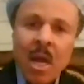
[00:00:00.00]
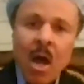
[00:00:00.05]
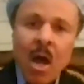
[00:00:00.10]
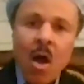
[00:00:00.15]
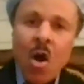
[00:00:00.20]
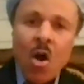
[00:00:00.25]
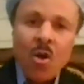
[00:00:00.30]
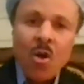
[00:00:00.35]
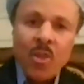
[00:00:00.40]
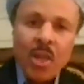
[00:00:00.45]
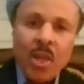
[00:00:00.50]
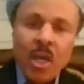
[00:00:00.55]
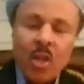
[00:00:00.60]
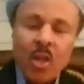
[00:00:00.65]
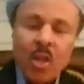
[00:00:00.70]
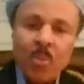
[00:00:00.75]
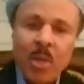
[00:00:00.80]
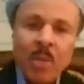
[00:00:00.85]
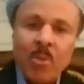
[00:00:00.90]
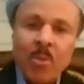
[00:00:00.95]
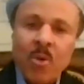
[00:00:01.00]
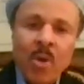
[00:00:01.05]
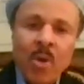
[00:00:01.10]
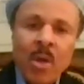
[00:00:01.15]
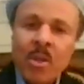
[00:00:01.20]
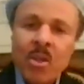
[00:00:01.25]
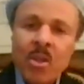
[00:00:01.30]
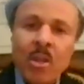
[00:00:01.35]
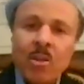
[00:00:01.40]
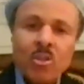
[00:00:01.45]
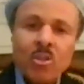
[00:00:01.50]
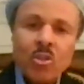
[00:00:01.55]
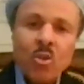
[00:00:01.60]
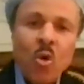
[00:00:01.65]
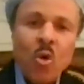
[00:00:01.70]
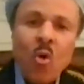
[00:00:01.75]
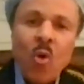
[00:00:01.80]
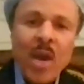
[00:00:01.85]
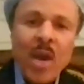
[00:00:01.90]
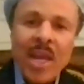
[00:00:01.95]
all the other people, there's
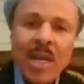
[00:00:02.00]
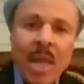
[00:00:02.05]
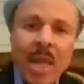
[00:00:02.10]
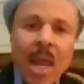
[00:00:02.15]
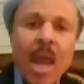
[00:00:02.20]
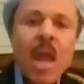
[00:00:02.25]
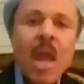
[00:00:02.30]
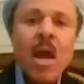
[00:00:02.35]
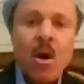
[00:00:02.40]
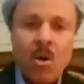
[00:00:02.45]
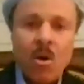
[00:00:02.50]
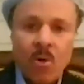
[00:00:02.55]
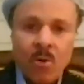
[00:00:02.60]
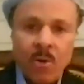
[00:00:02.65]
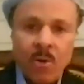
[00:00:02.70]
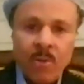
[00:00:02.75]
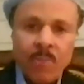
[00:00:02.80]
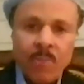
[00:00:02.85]
no way in hell